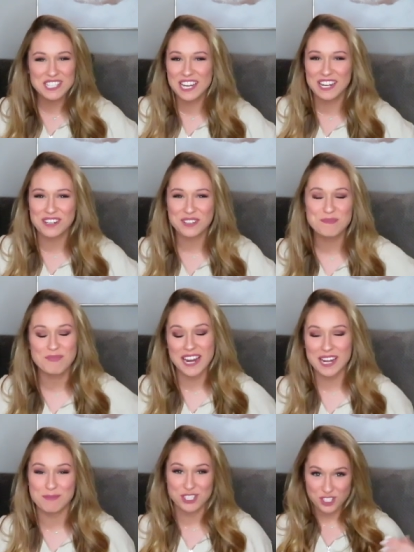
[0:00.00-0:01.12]
channel. My
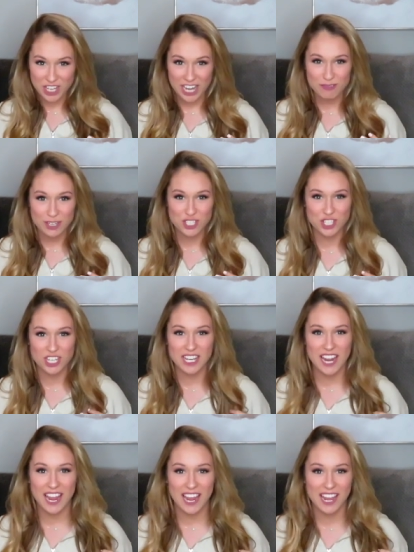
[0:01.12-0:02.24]
name is Jade
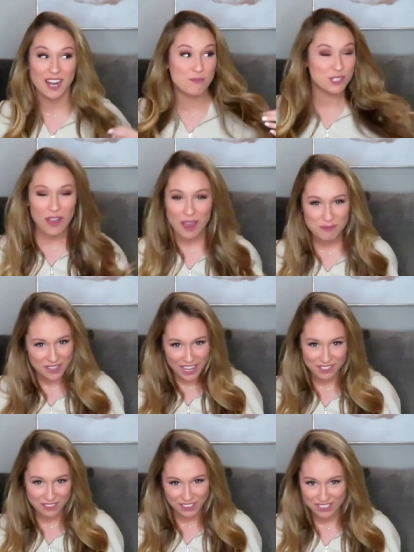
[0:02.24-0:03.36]
Richey and I'm so happy
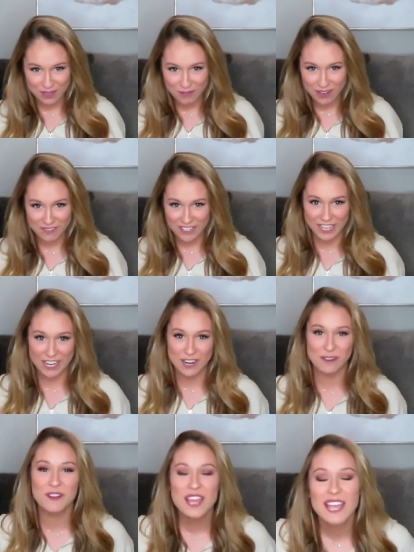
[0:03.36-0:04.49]
that you clicked on my
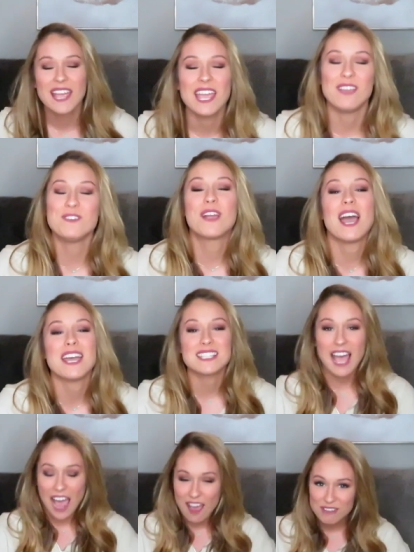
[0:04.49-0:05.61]
video. If you guys
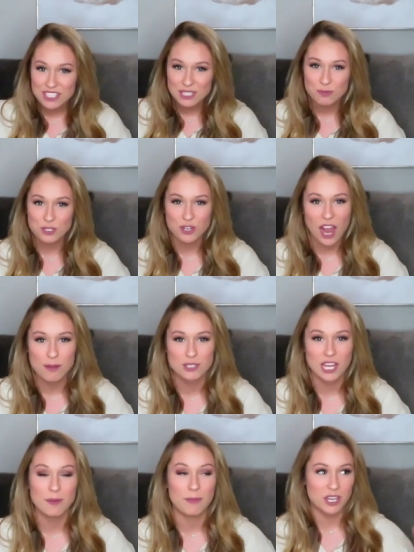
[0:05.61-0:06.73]
haven't subscribed
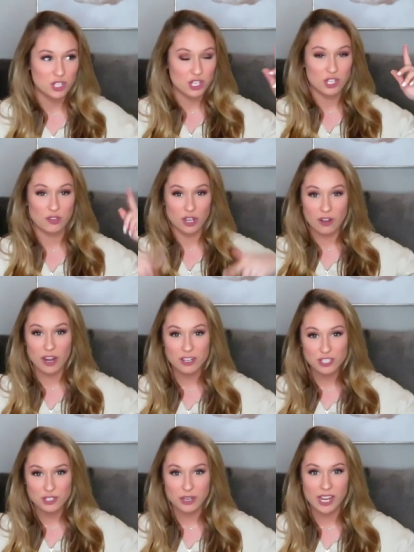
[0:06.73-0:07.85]
yet, make sure you go down
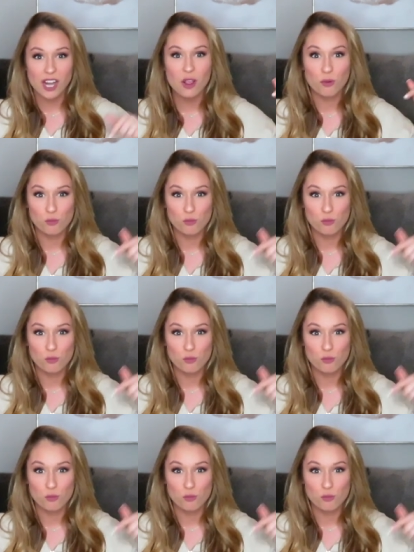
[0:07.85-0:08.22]
and do it